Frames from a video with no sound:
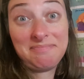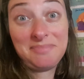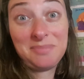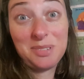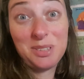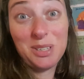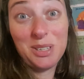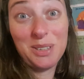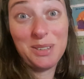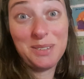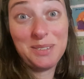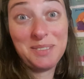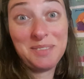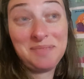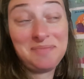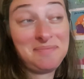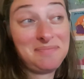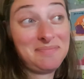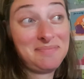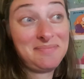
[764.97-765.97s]
So
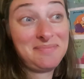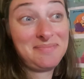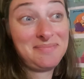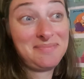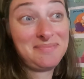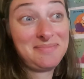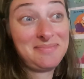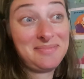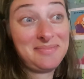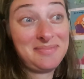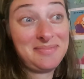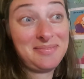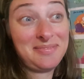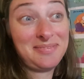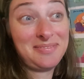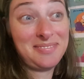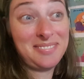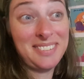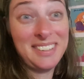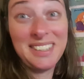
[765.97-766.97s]

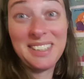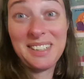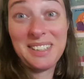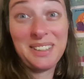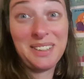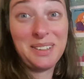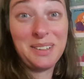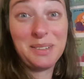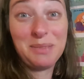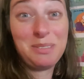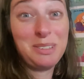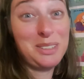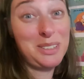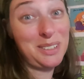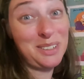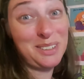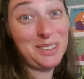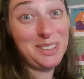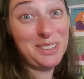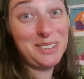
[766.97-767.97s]
I hope to
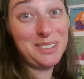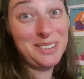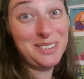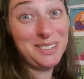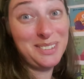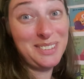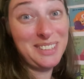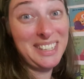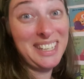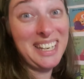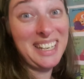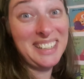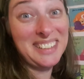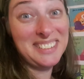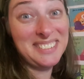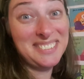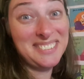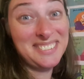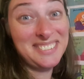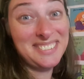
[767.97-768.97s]
talk to you soon
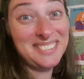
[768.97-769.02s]
again.